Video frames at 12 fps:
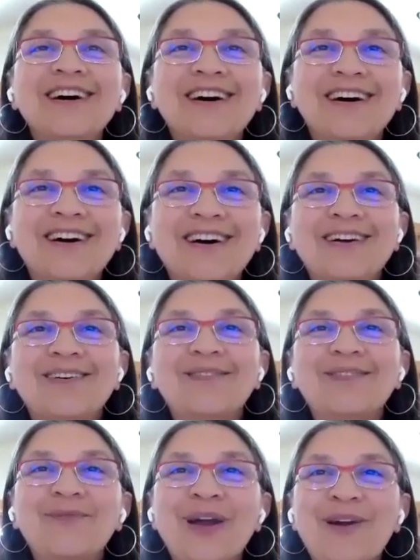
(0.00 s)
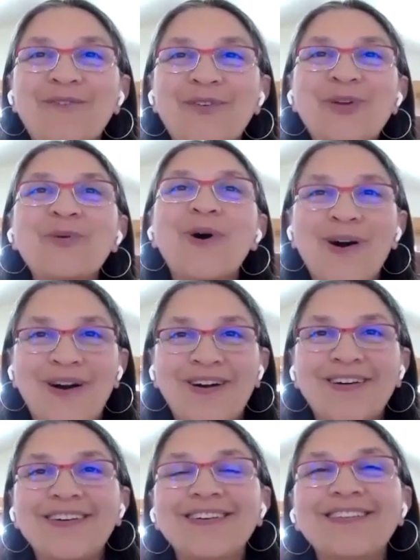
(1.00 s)
wherever you
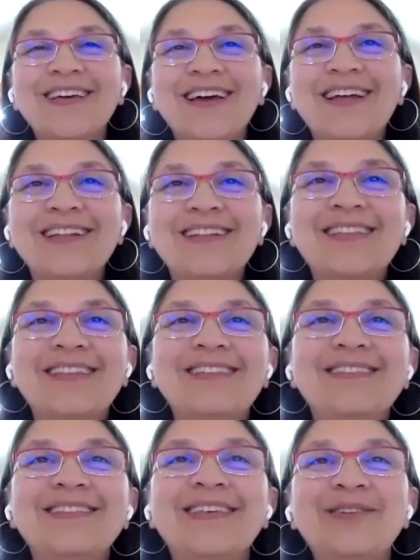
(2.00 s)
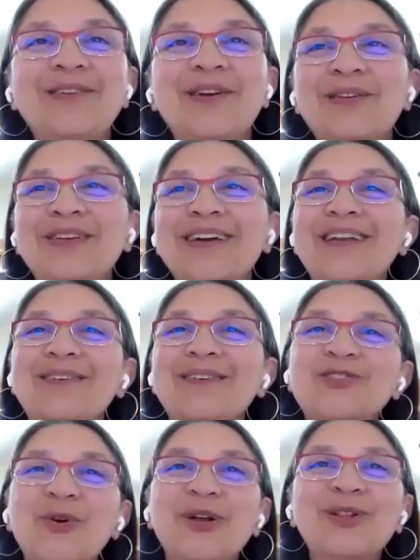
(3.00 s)
are, then you can kind of
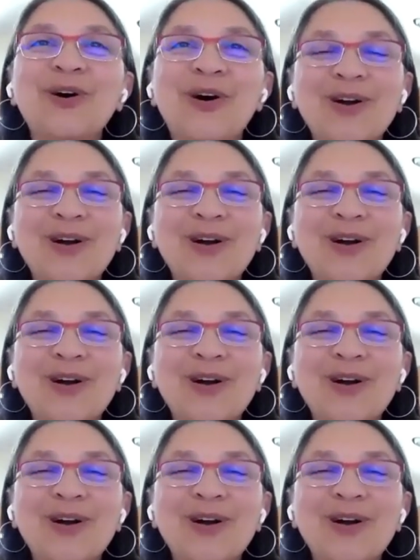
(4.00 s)
join along.